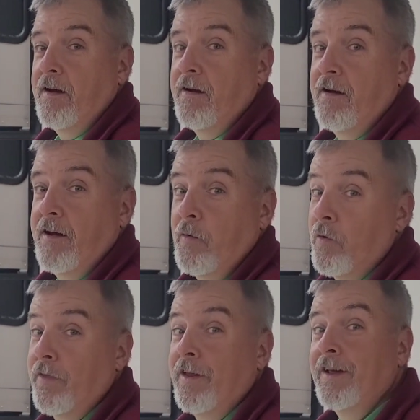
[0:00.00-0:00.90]
All right,
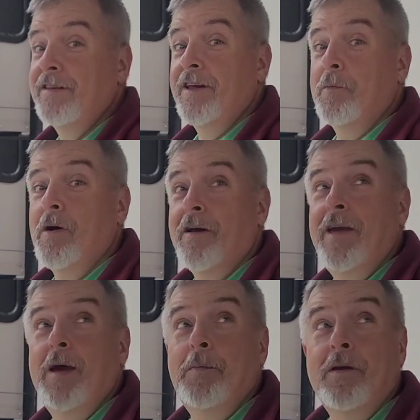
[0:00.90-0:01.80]
well, the nice thing about
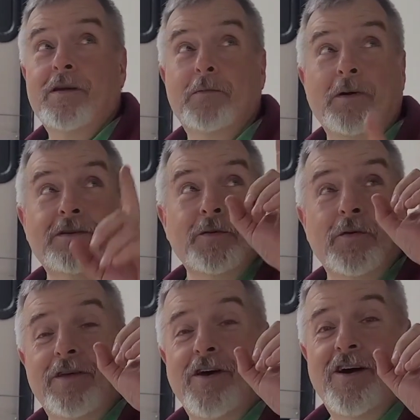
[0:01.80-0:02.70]
camping, especially
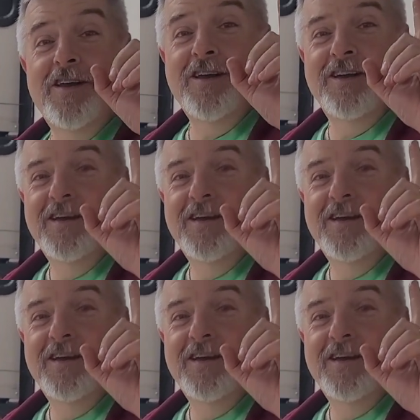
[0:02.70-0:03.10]
with an awning,